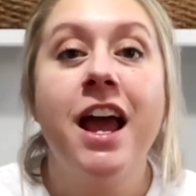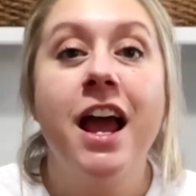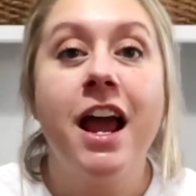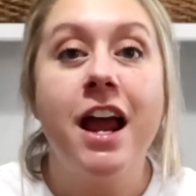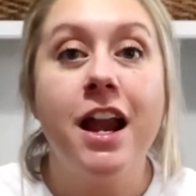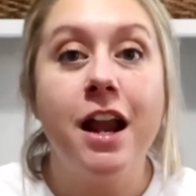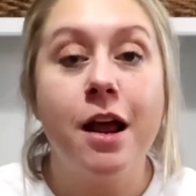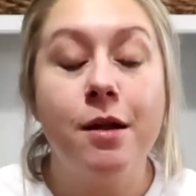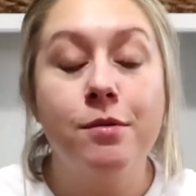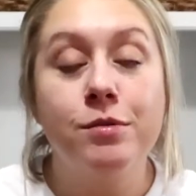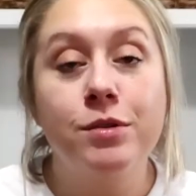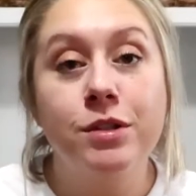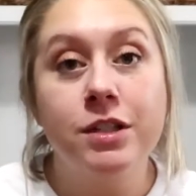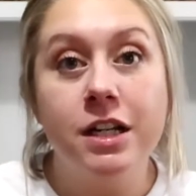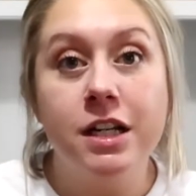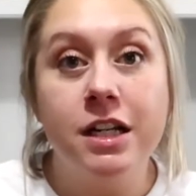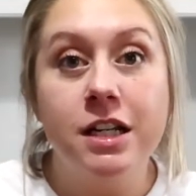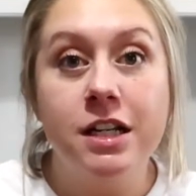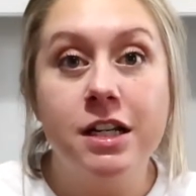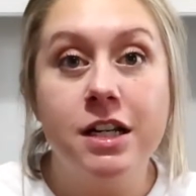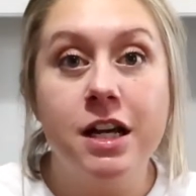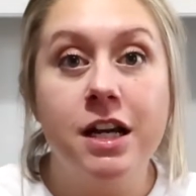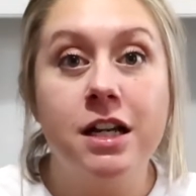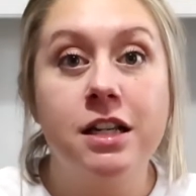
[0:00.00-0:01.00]
And I'm just
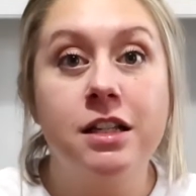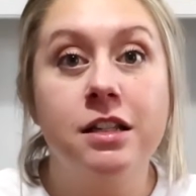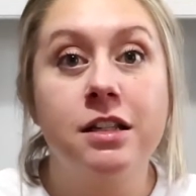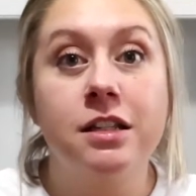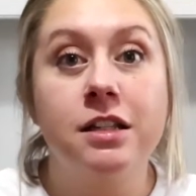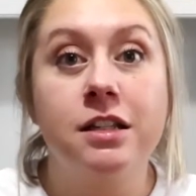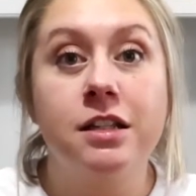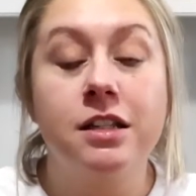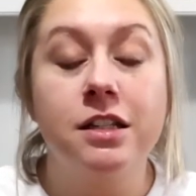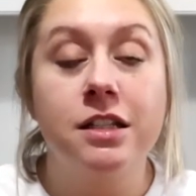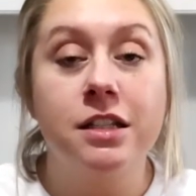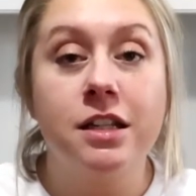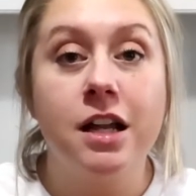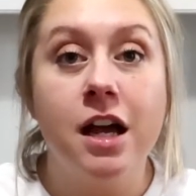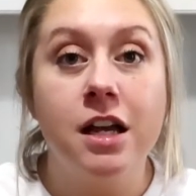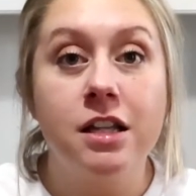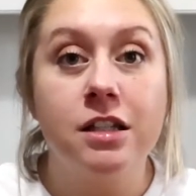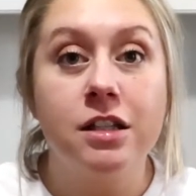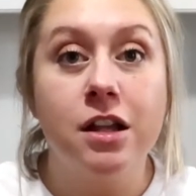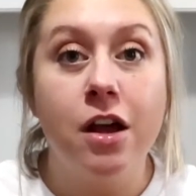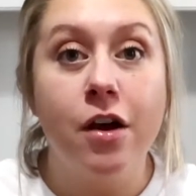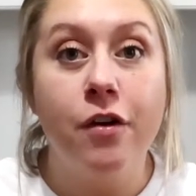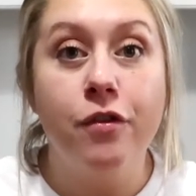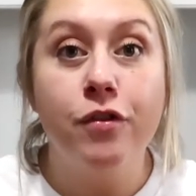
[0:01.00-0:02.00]
going to
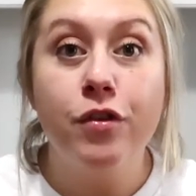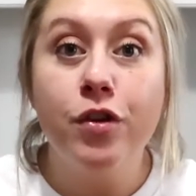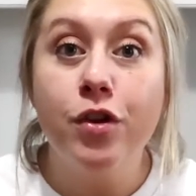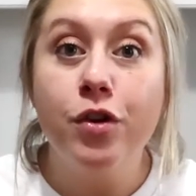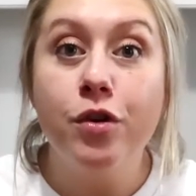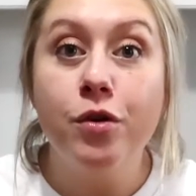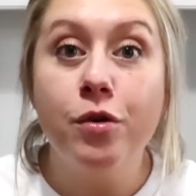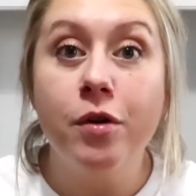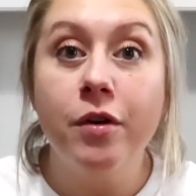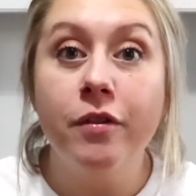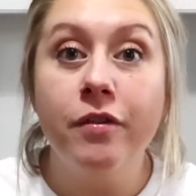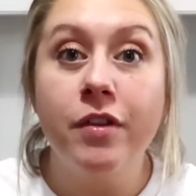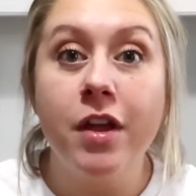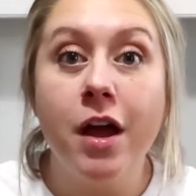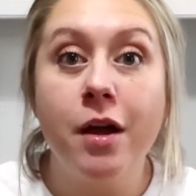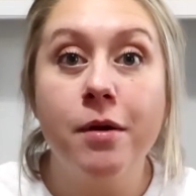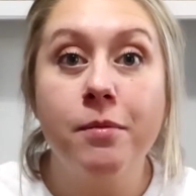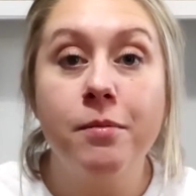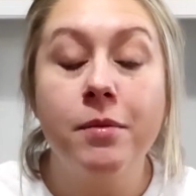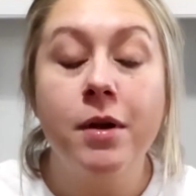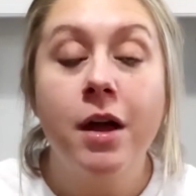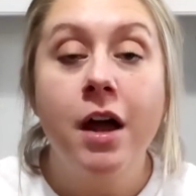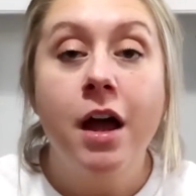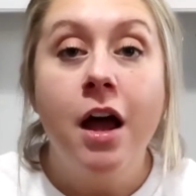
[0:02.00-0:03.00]
discuss a few of
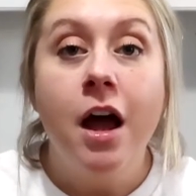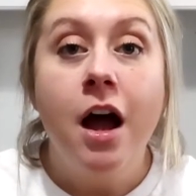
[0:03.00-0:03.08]
them